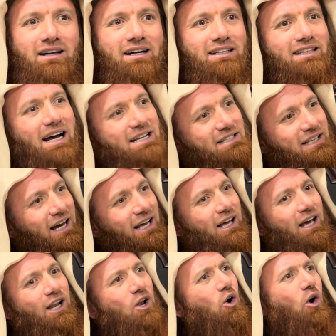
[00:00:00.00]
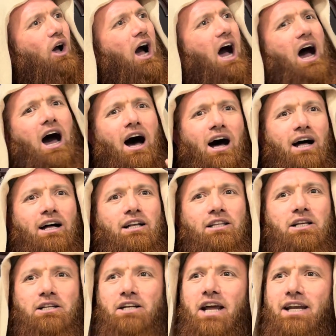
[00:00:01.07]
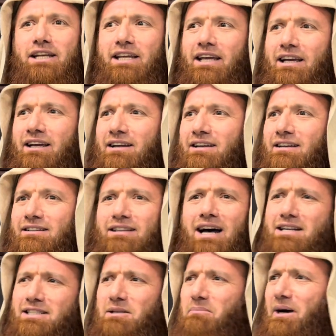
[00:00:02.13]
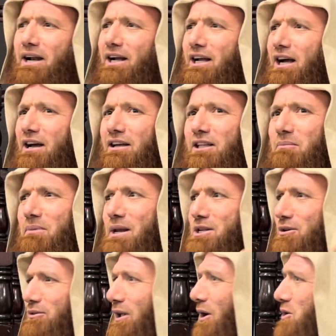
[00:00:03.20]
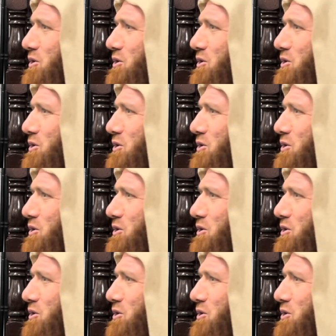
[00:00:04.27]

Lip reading: That's the, look, raining. That's the barakah, the blessing of Allah